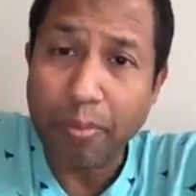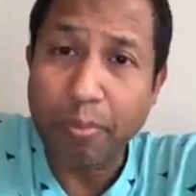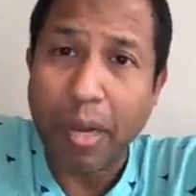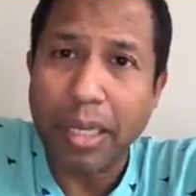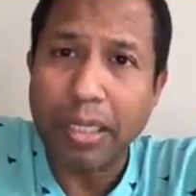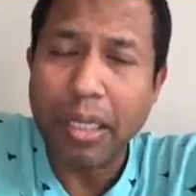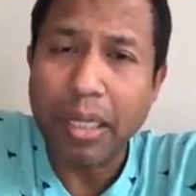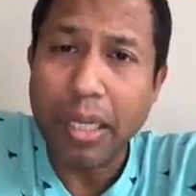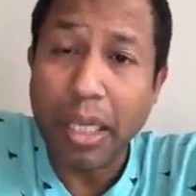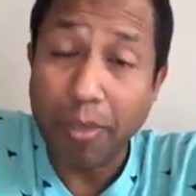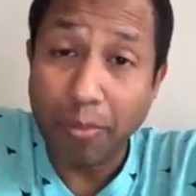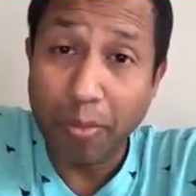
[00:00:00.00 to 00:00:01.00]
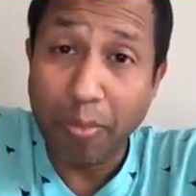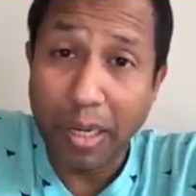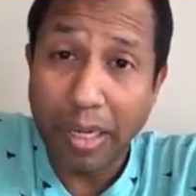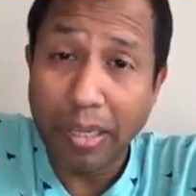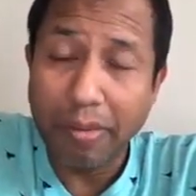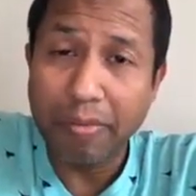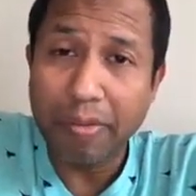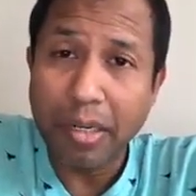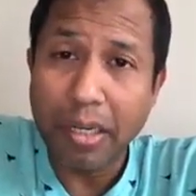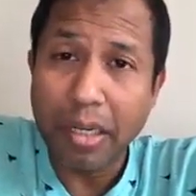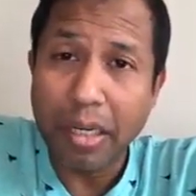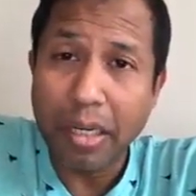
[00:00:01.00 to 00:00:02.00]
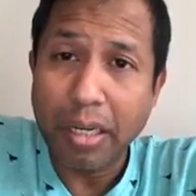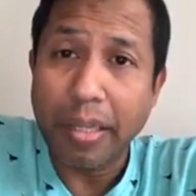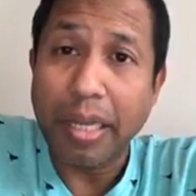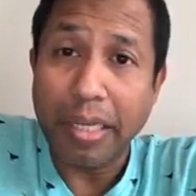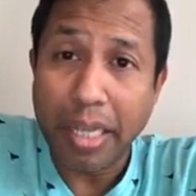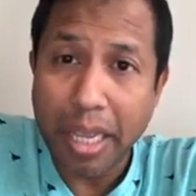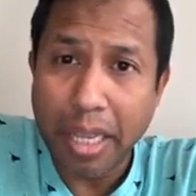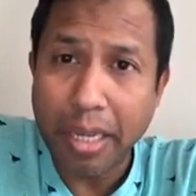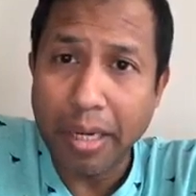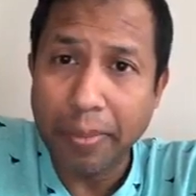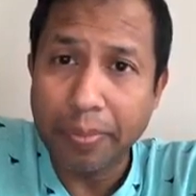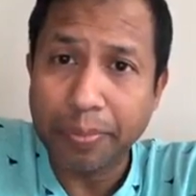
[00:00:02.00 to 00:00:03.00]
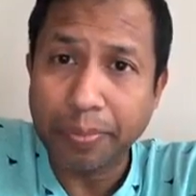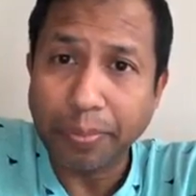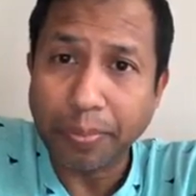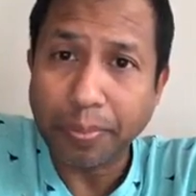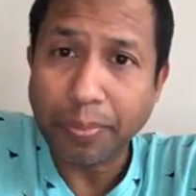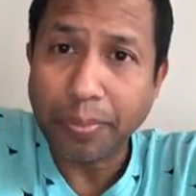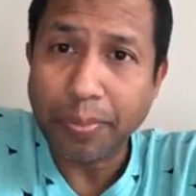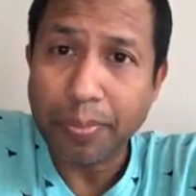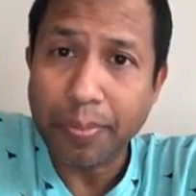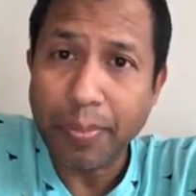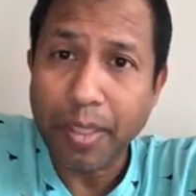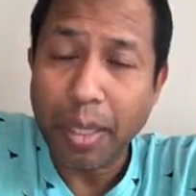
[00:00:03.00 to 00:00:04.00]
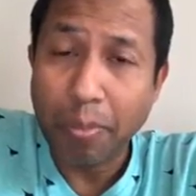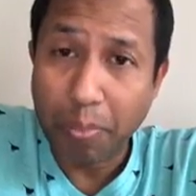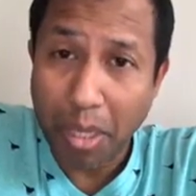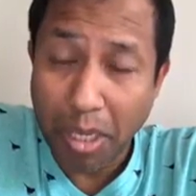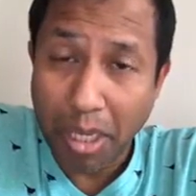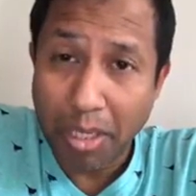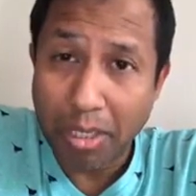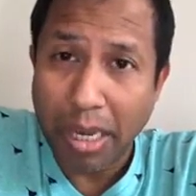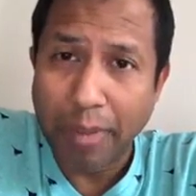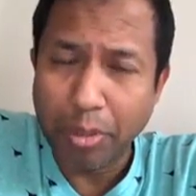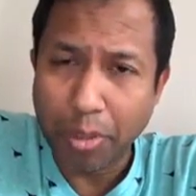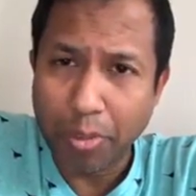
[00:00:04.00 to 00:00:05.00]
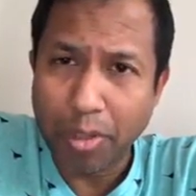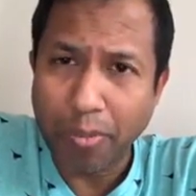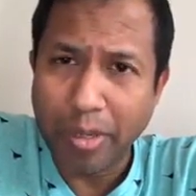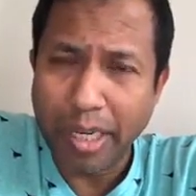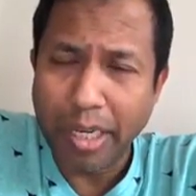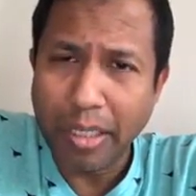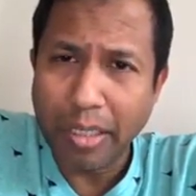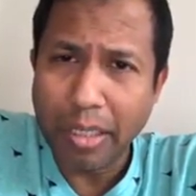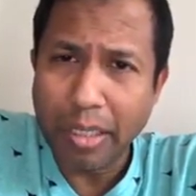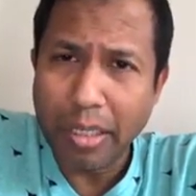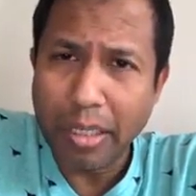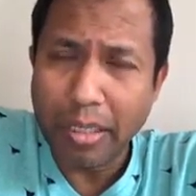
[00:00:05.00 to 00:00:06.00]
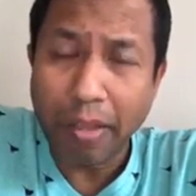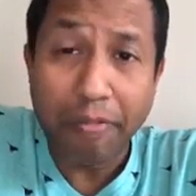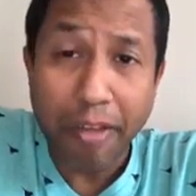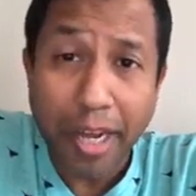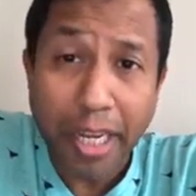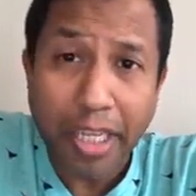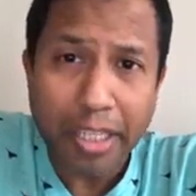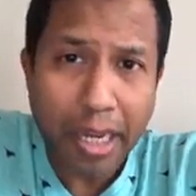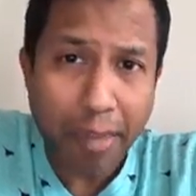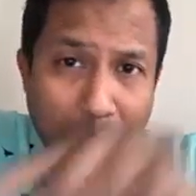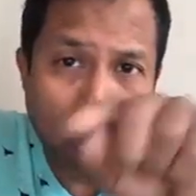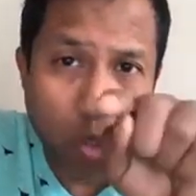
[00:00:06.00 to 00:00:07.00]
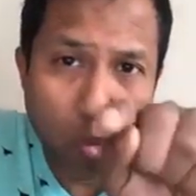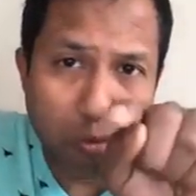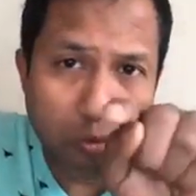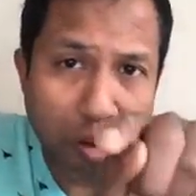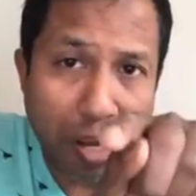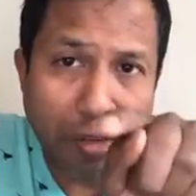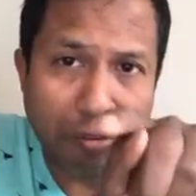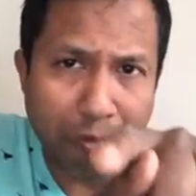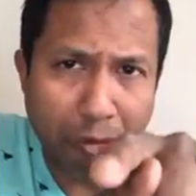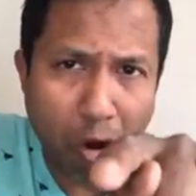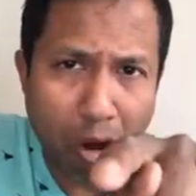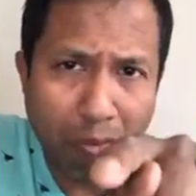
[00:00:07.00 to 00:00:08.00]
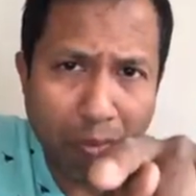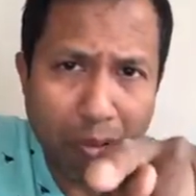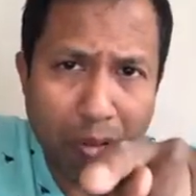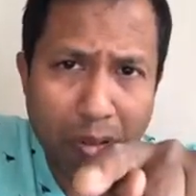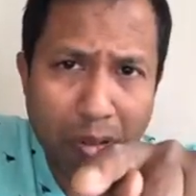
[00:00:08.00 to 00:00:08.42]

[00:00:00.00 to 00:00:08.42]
But if you believe that here the Islam should dominate, the very Islam you fled from,